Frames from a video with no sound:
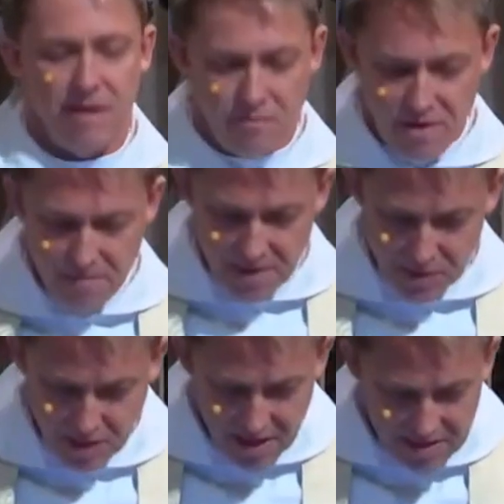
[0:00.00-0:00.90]
That we
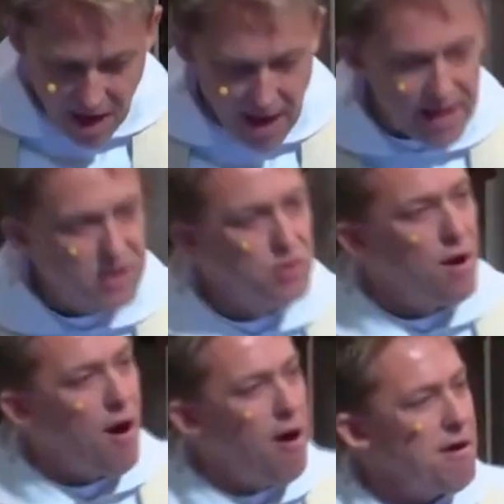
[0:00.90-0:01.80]
must die to
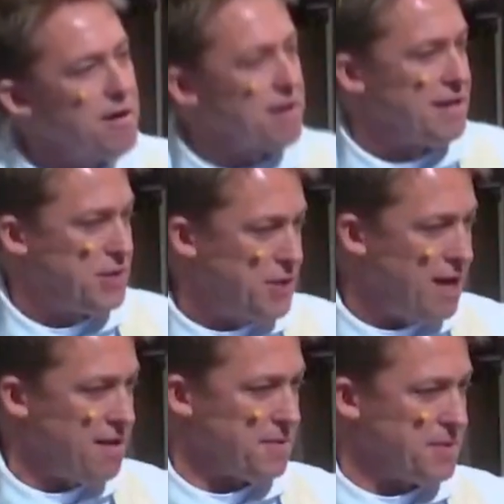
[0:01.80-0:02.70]

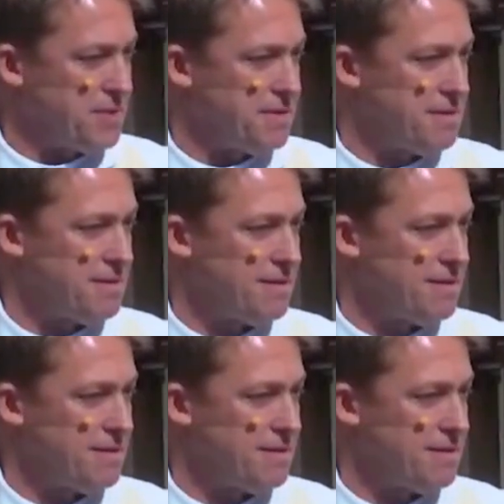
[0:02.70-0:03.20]
ourselves